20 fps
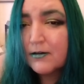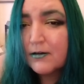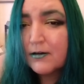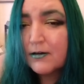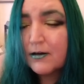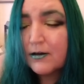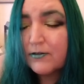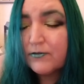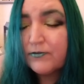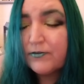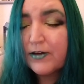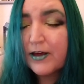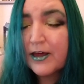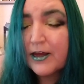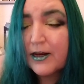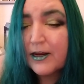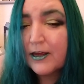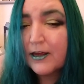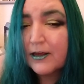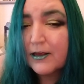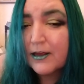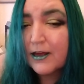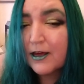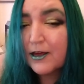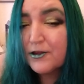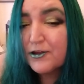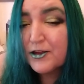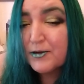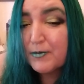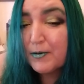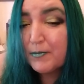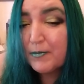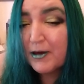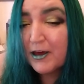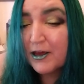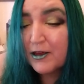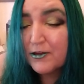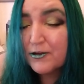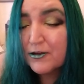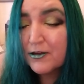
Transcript: I'm very attached to my pets.